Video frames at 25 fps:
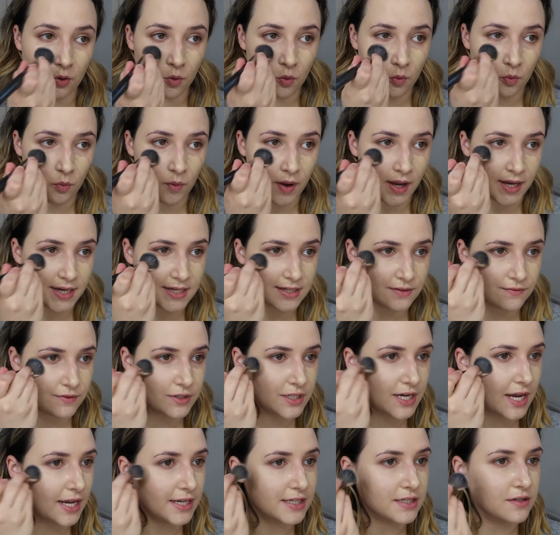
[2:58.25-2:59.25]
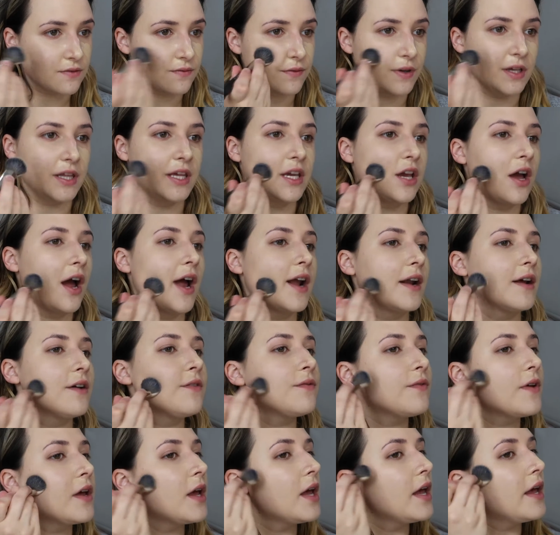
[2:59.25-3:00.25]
It always retains a really kind of